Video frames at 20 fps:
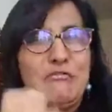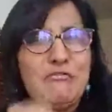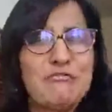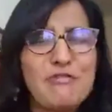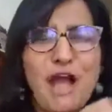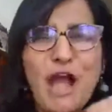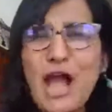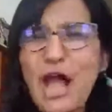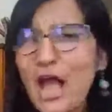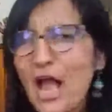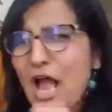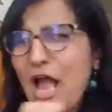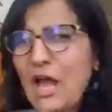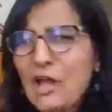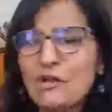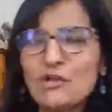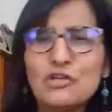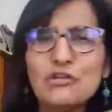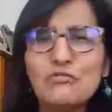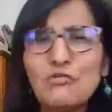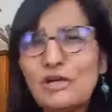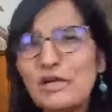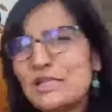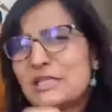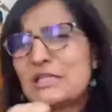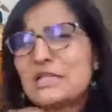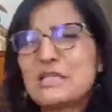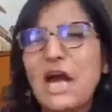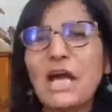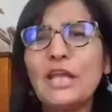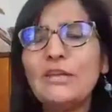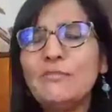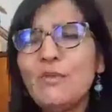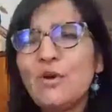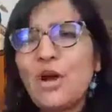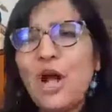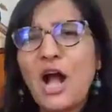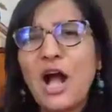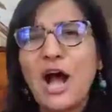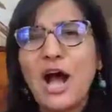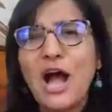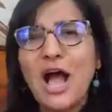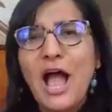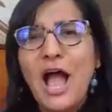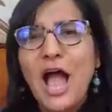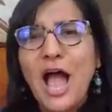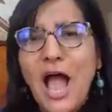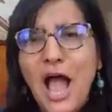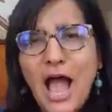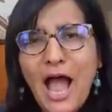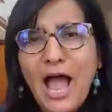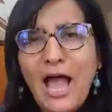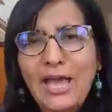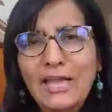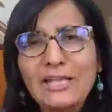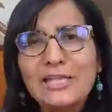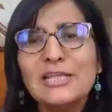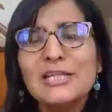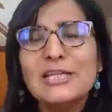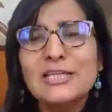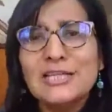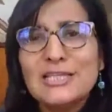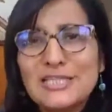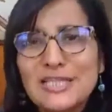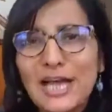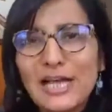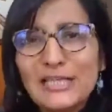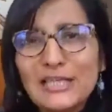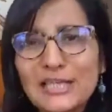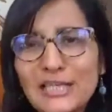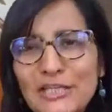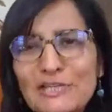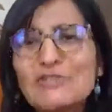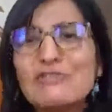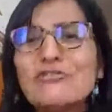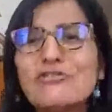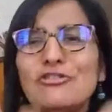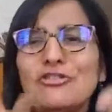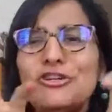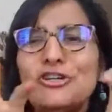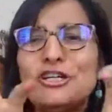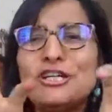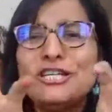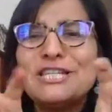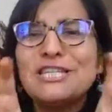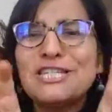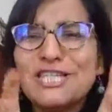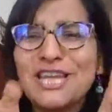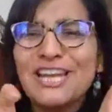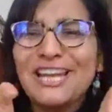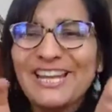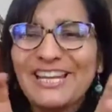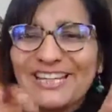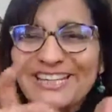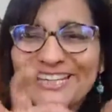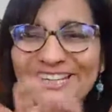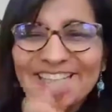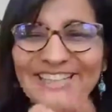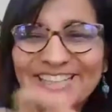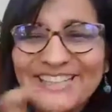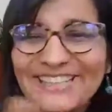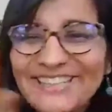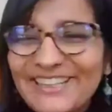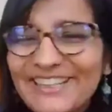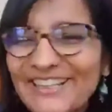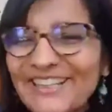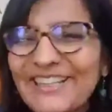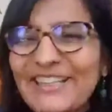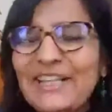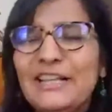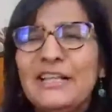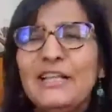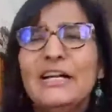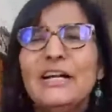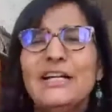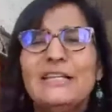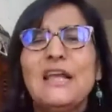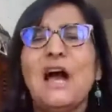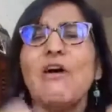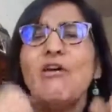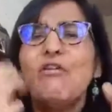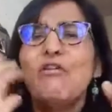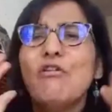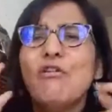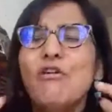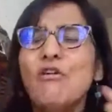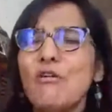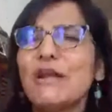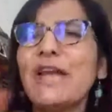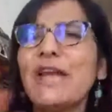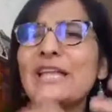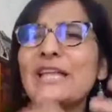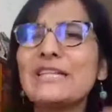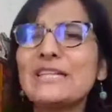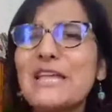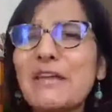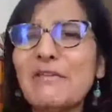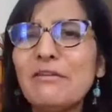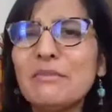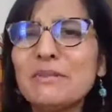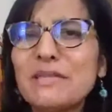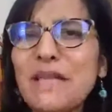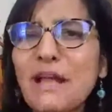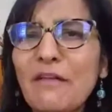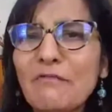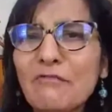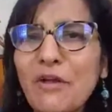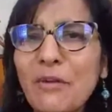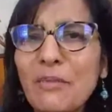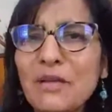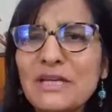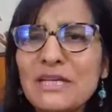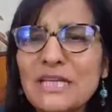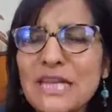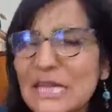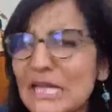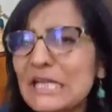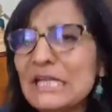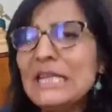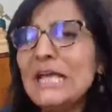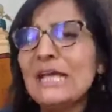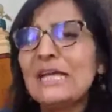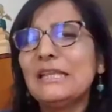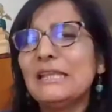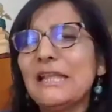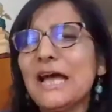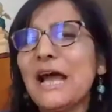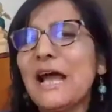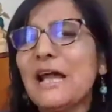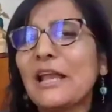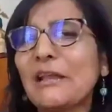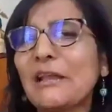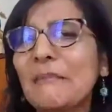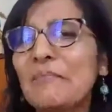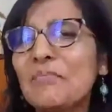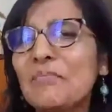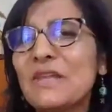ran towards Karimuga and started to tickle. Now who can save himself from a tickle like that?